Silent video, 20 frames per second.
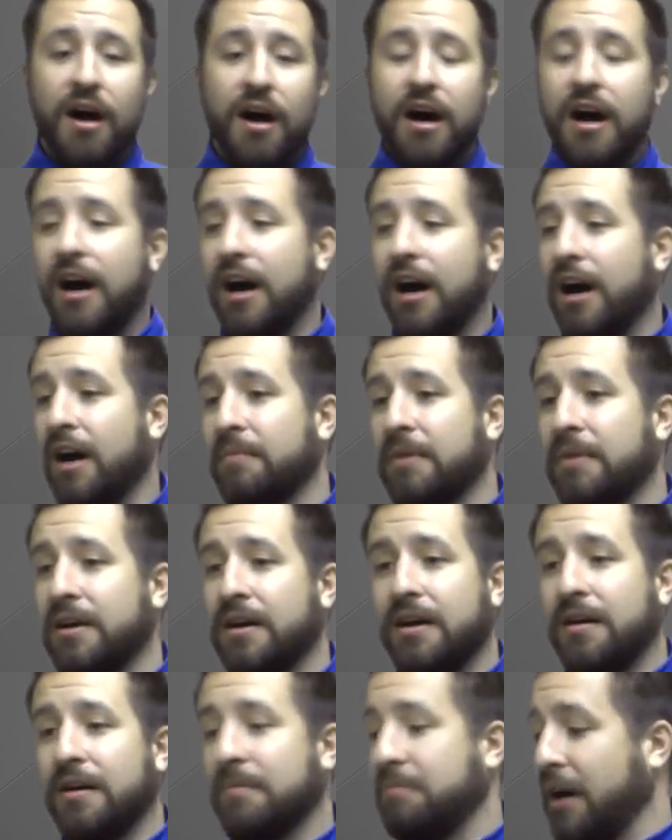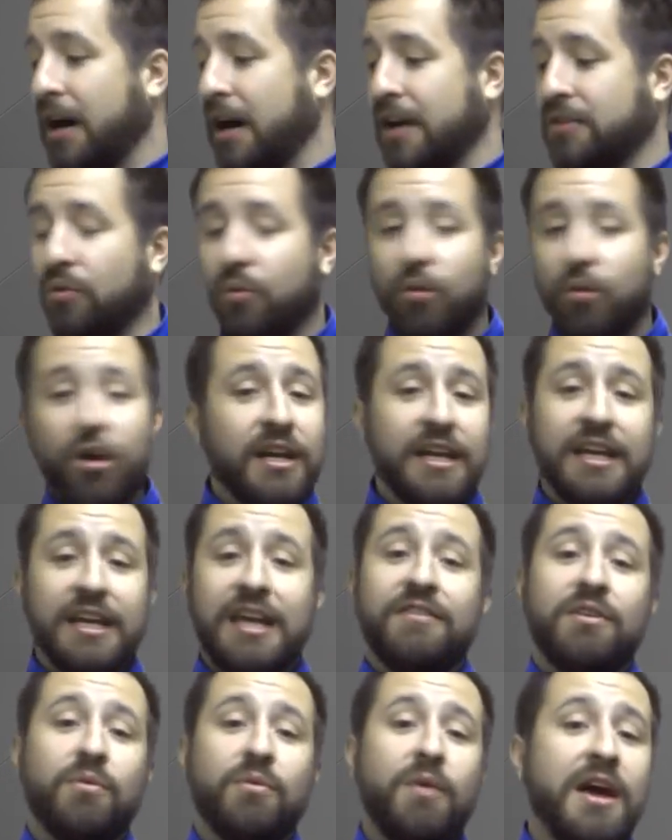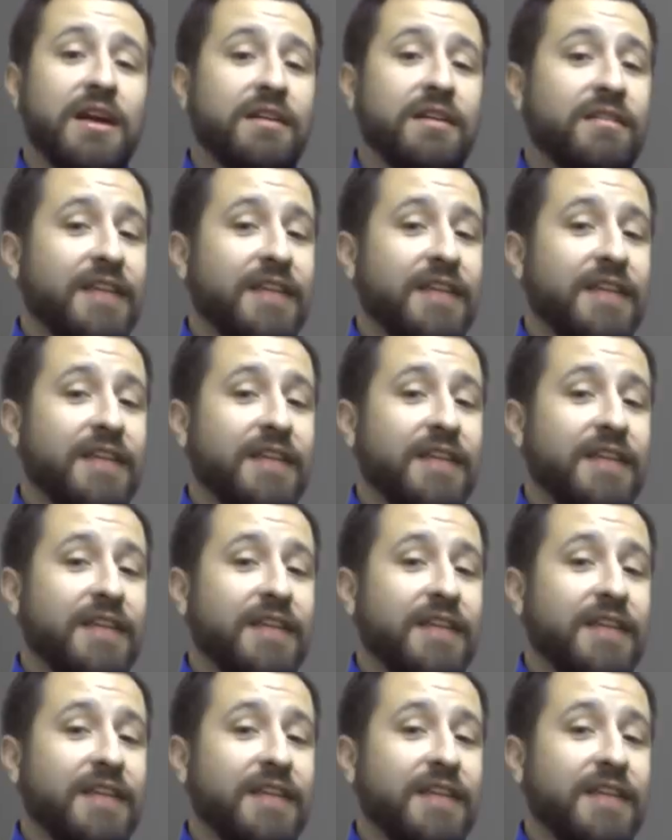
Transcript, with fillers: um, but we're going to give it away.